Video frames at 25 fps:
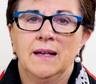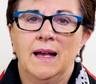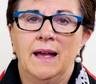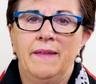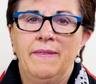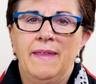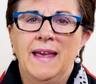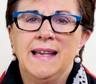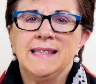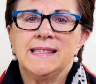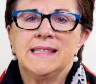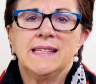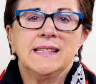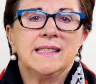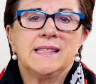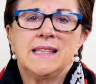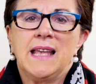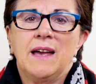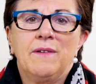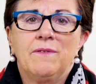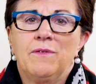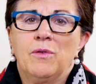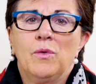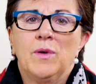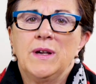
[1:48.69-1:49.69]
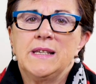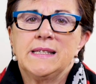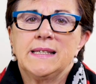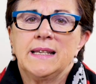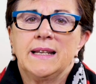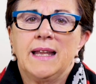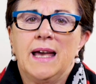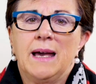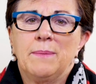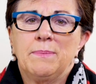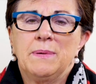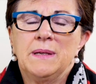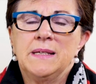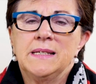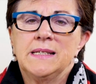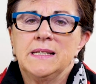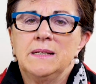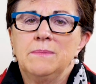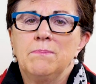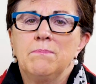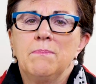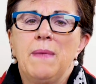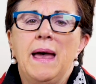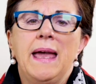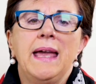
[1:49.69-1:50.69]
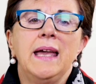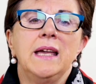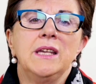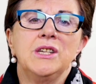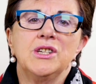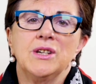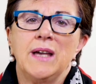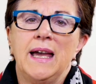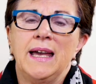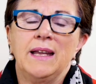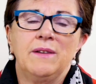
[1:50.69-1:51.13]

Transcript: And that's just that voice that happens in major